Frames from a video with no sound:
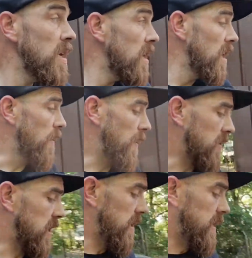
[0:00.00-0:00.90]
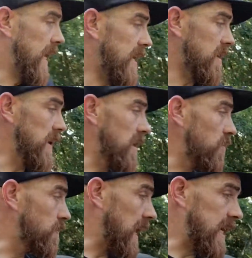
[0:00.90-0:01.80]
I'm about to tack the main
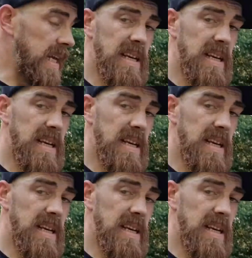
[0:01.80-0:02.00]
hook back in.